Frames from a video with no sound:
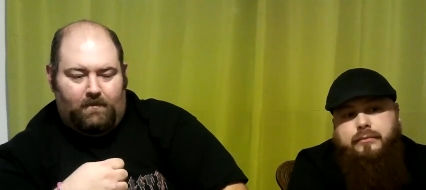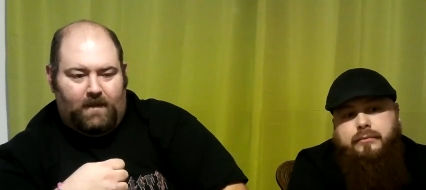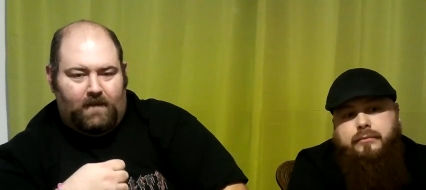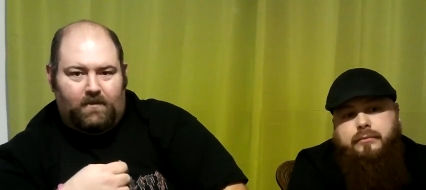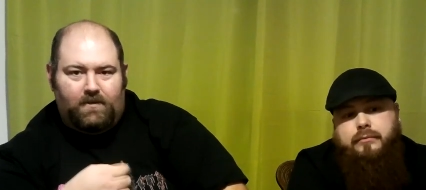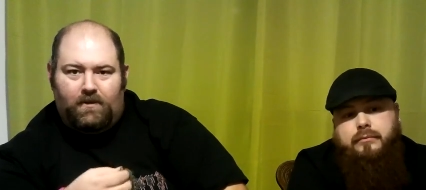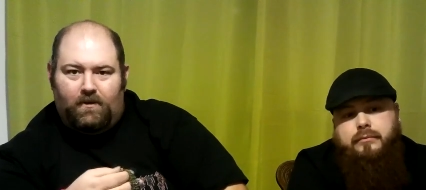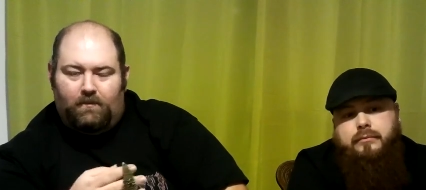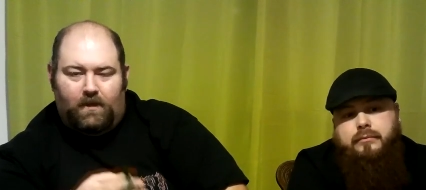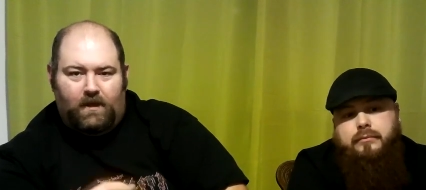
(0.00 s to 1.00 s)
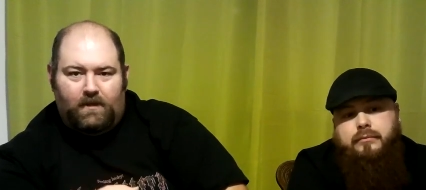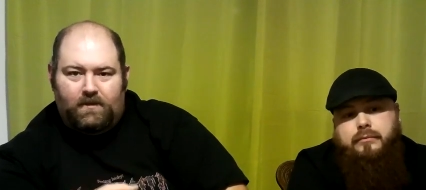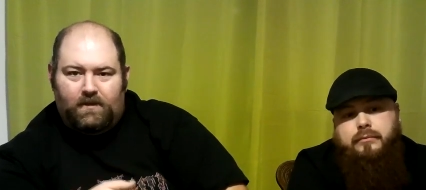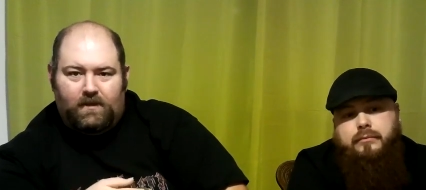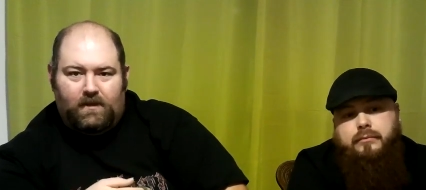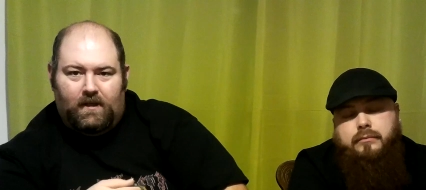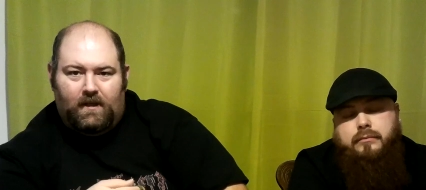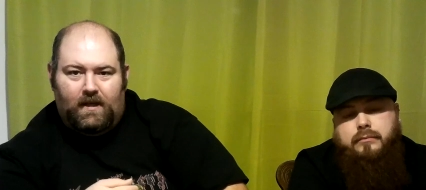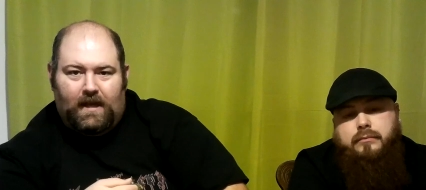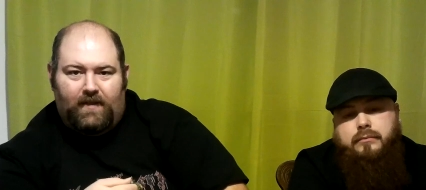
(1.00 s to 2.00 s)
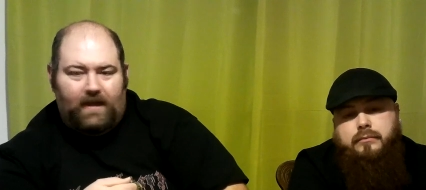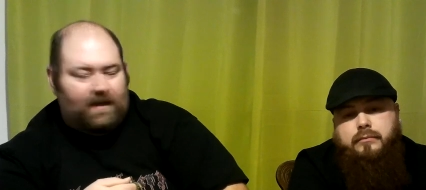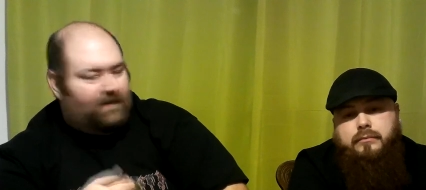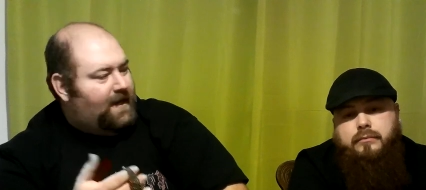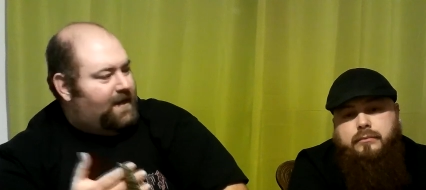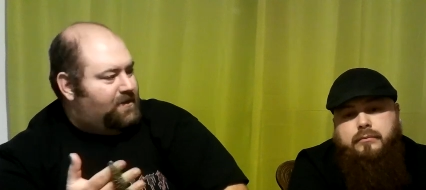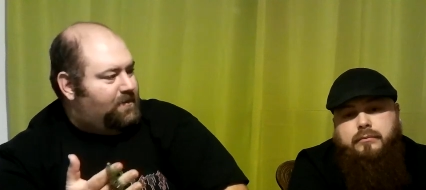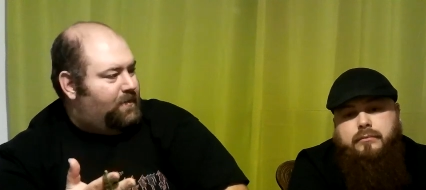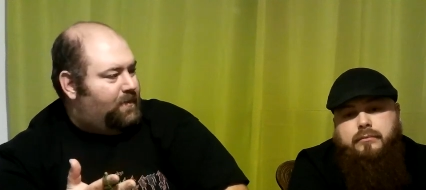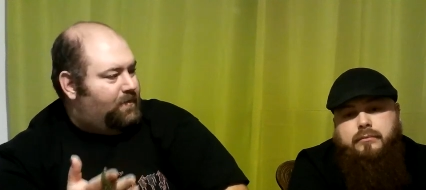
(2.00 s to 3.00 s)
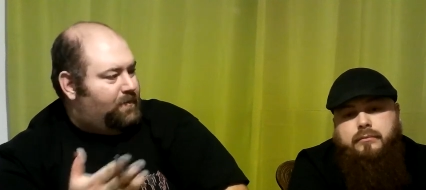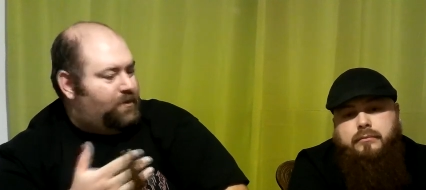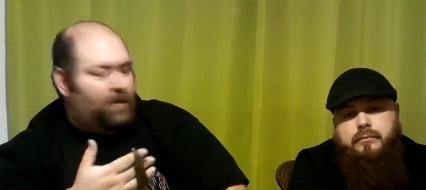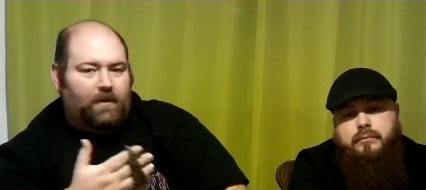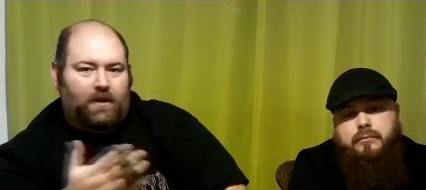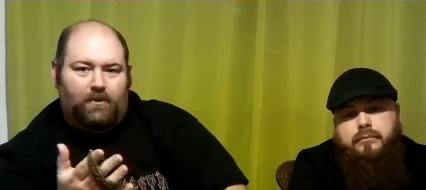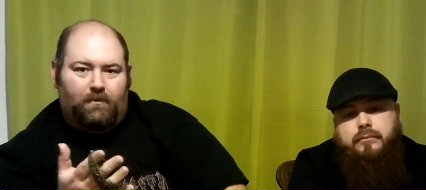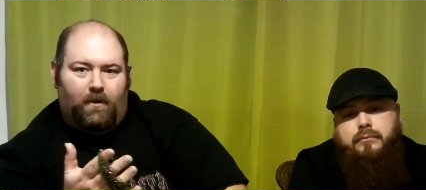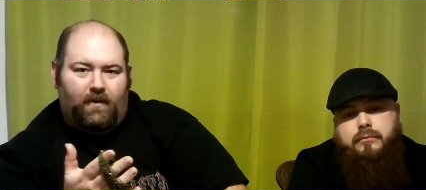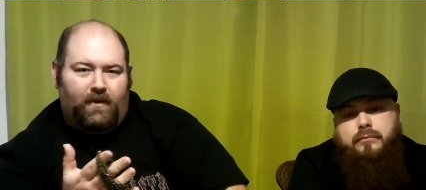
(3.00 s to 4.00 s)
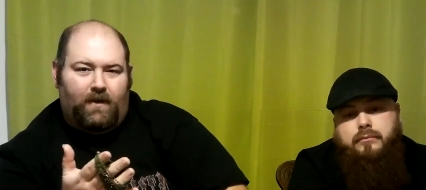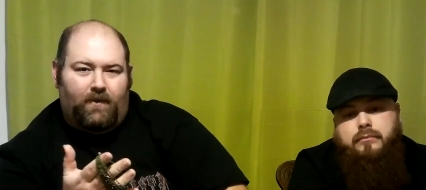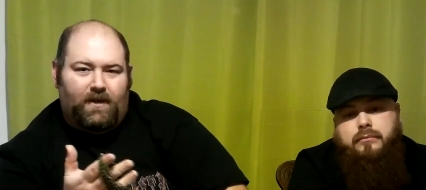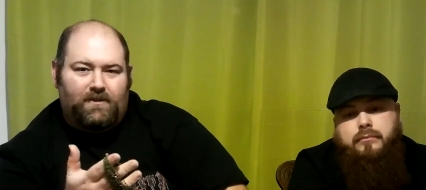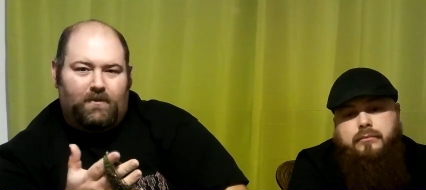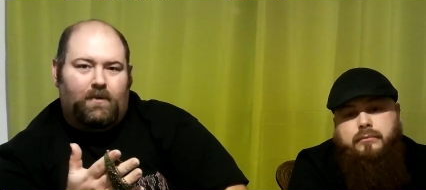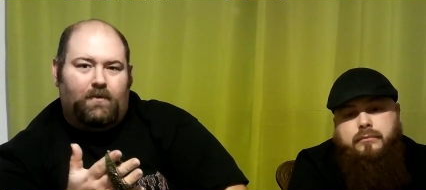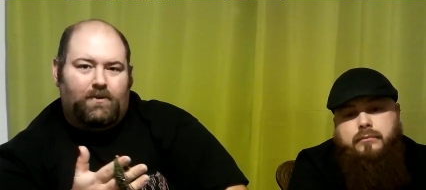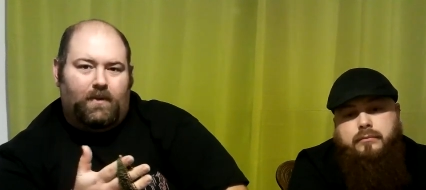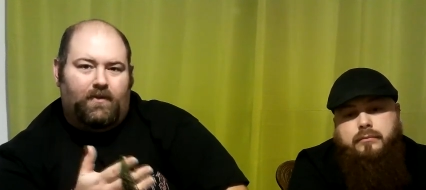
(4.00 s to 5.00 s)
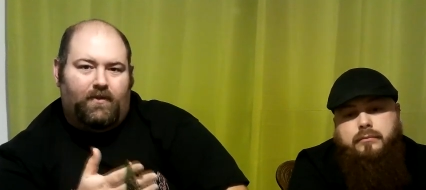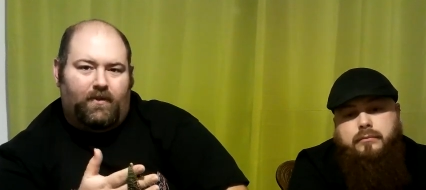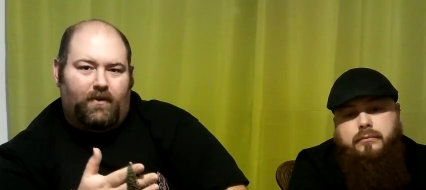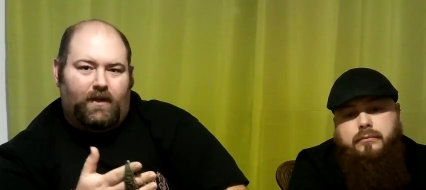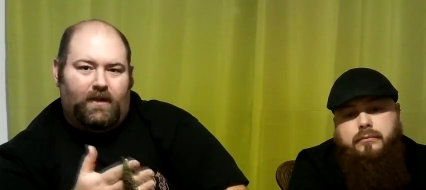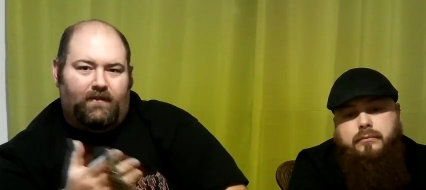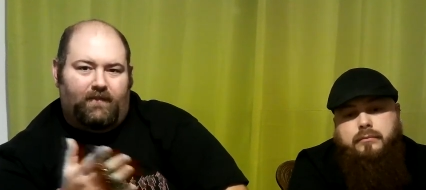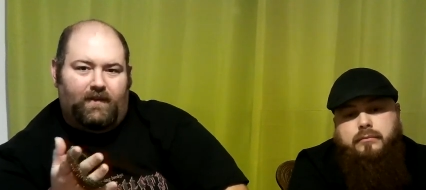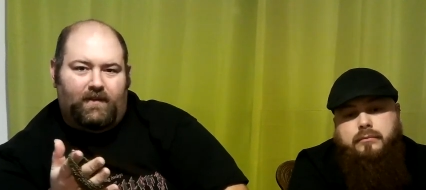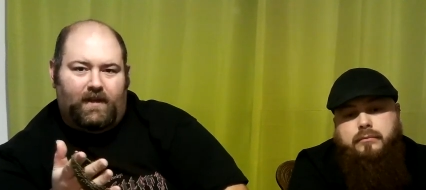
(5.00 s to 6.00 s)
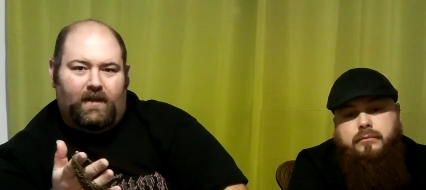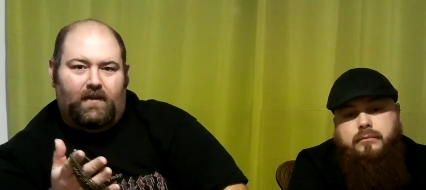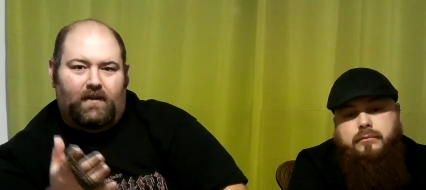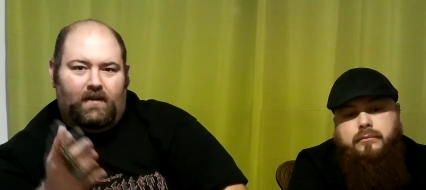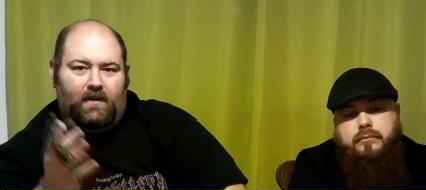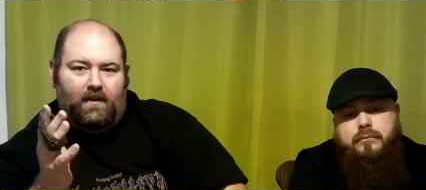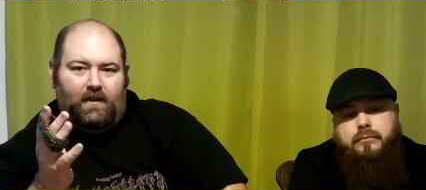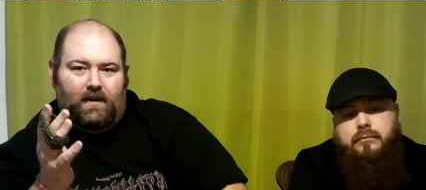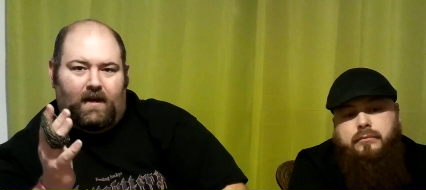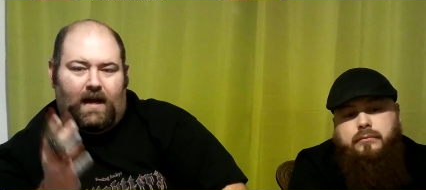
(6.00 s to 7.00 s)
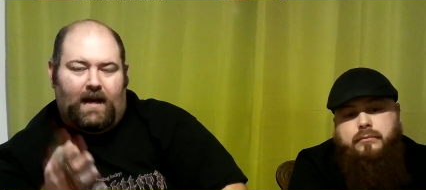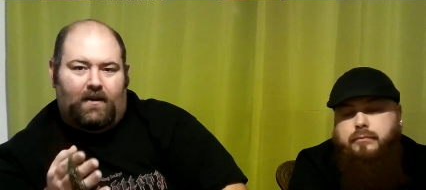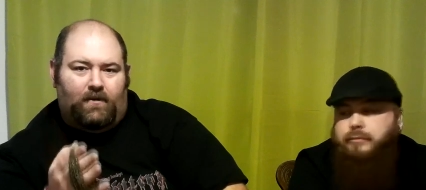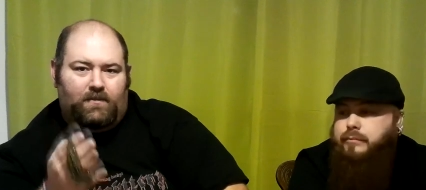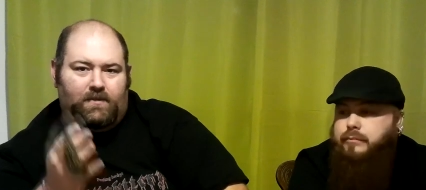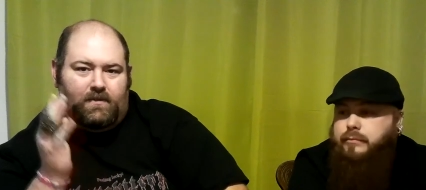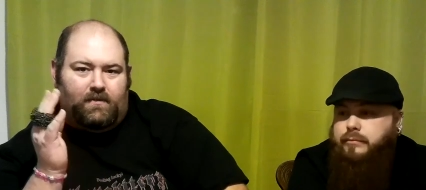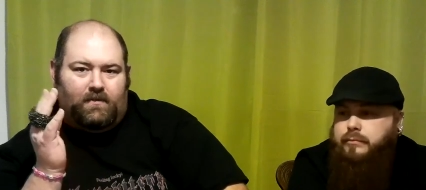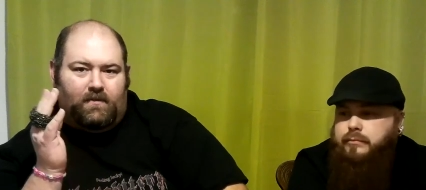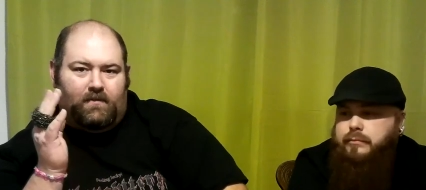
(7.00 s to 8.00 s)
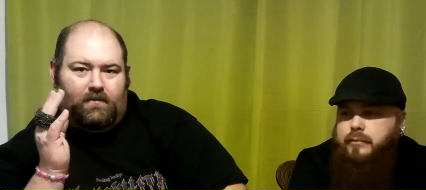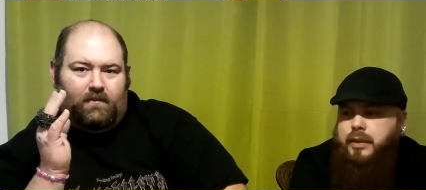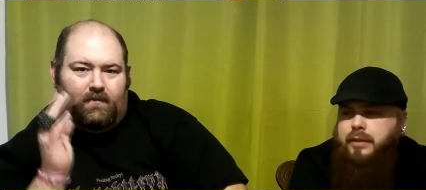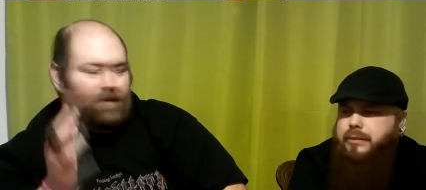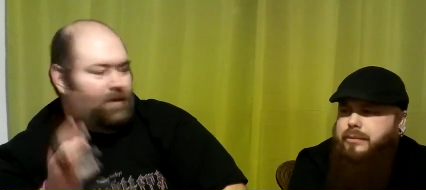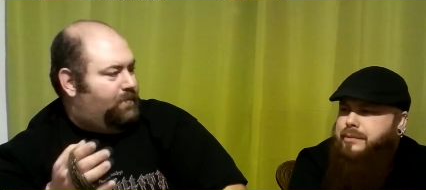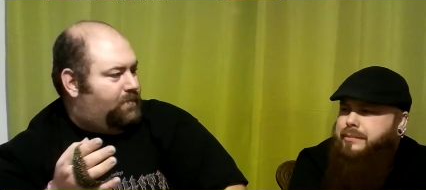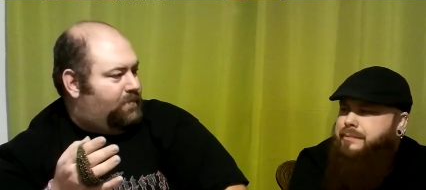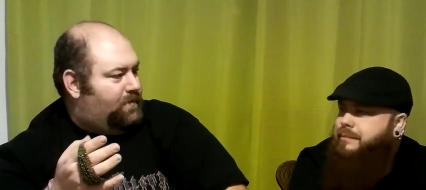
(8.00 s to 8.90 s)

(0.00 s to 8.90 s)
Speaker 1: man, there's so much. I think I've got somewhere between me and you both. I think I've got somewhere between 30 to 50 items from. Lord.